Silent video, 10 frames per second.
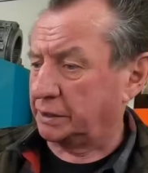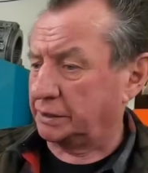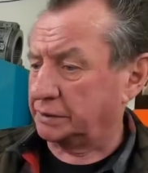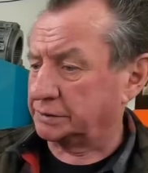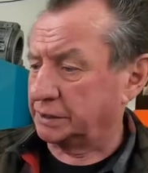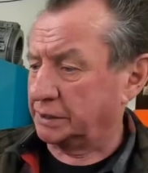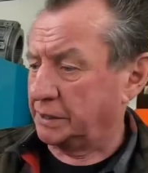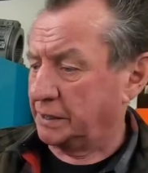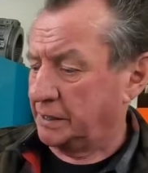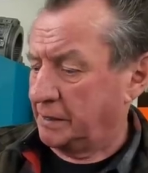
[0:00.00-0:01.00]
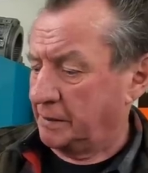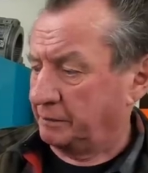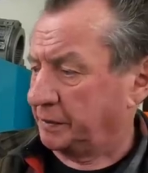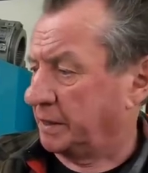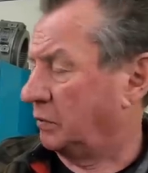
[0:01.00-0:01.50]
these
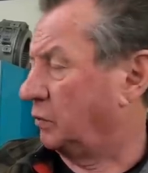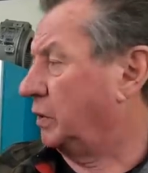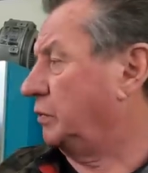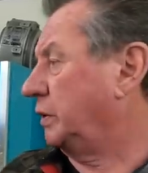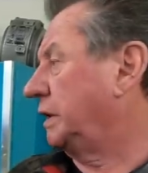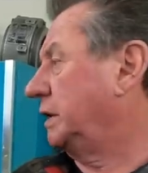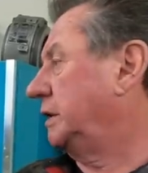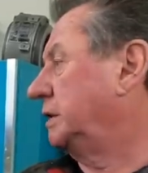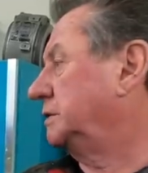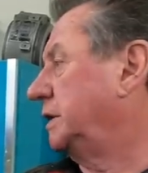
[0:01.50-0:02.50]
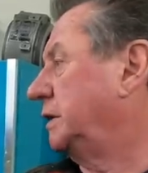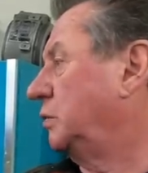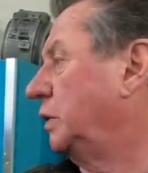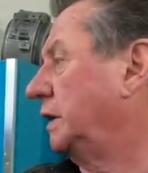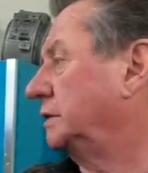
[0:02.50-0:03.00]
when we get another set
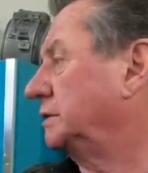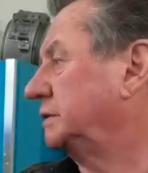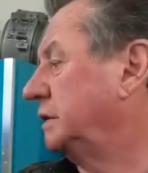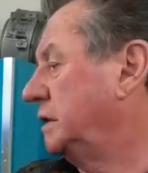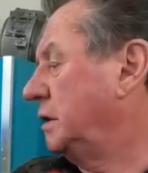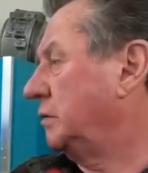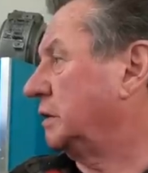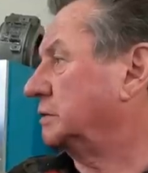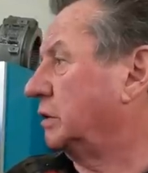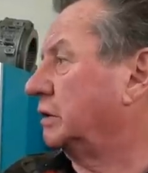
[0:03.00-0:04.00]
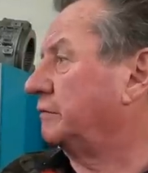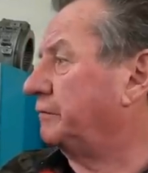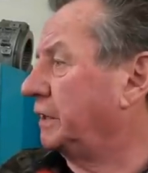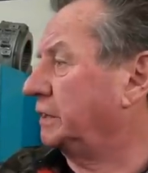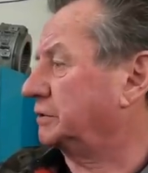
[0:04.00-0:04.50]
of wings, because all the
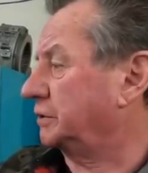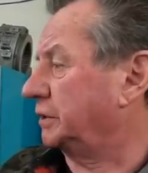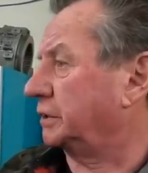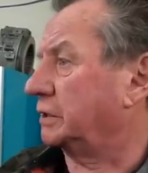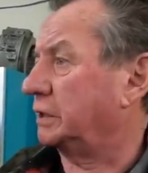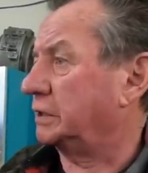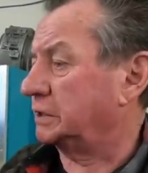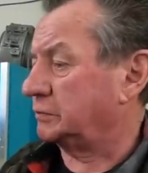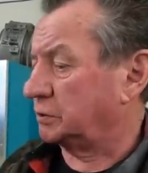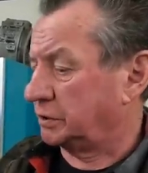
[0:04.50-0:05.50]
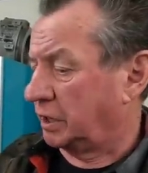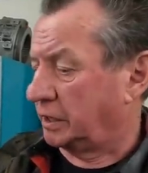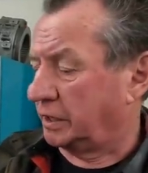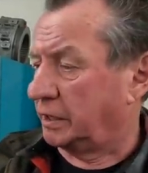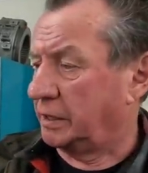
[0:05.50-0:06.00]
fittings are here. And this was
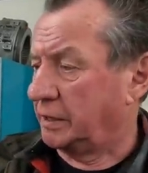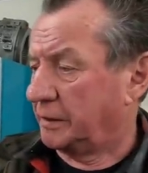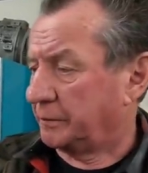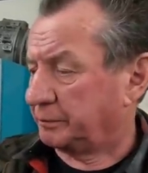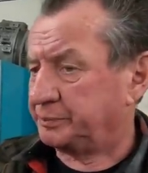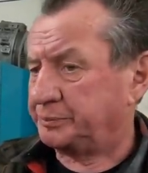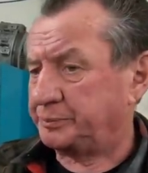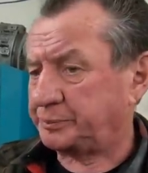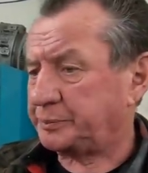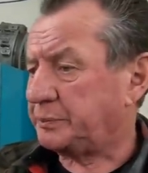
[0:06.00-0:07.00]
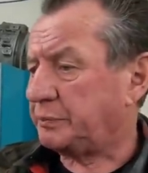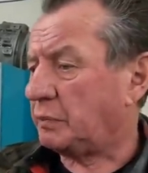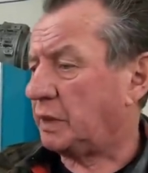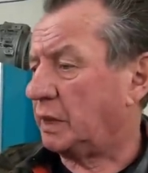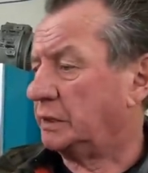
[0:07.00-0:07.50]
not a,
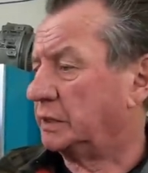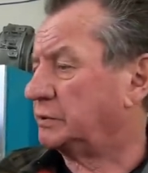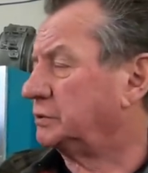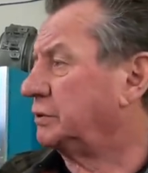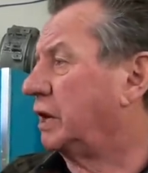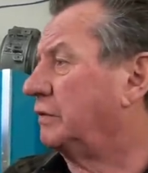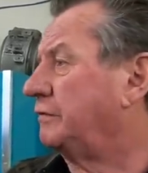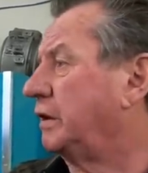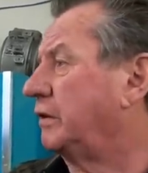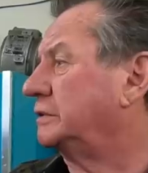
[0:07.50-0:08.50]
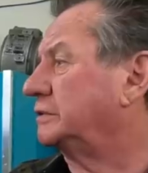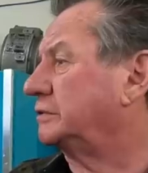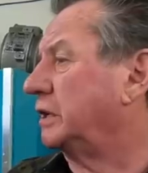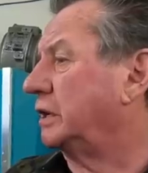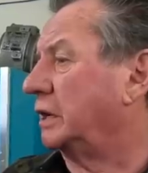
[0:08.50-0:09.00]
this was not a very,
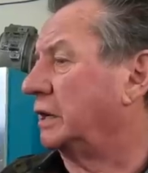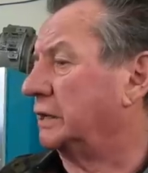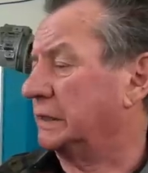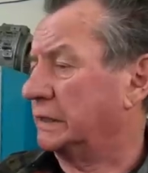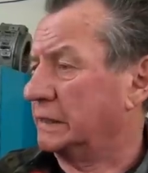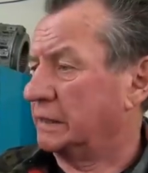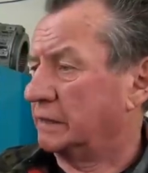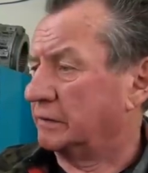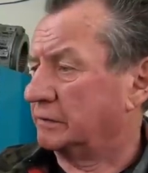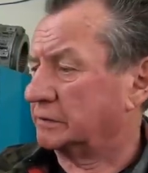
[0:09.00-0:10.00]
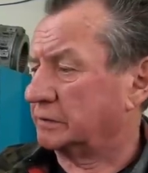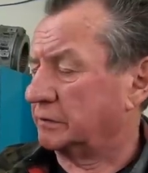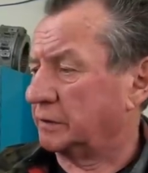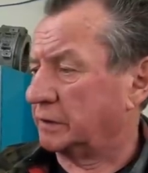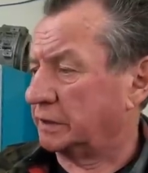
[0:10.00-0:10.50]
uh,
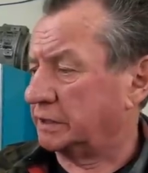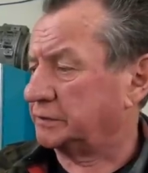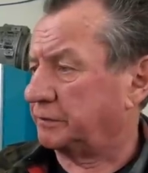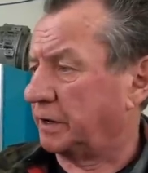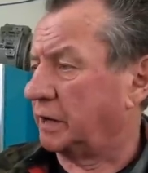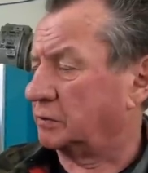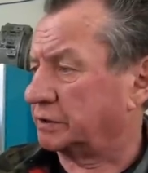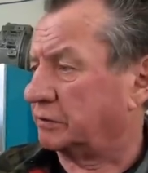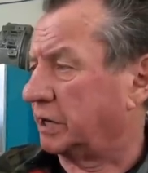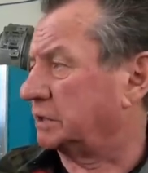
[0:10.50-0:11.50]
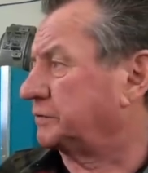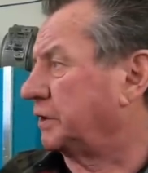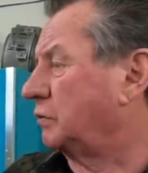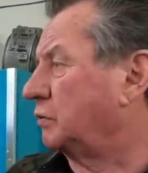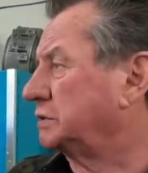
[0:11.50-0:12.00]
this fire was a grass
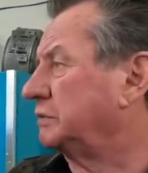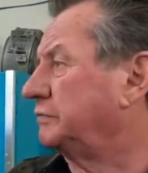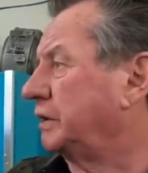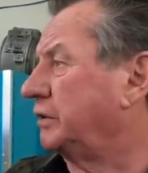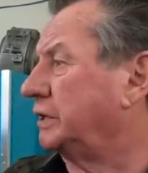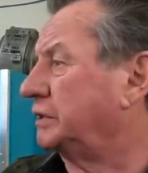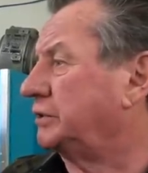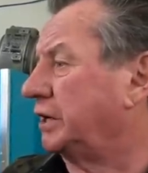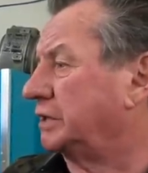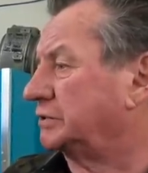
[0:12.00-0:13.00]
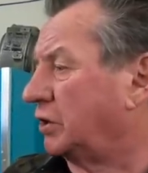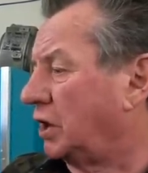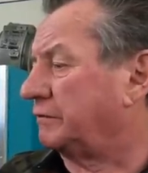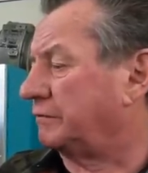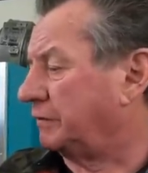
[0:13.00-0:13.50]
fire. It wasn't a very intense
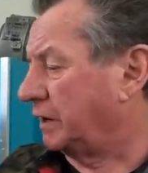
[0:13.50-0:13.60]
hot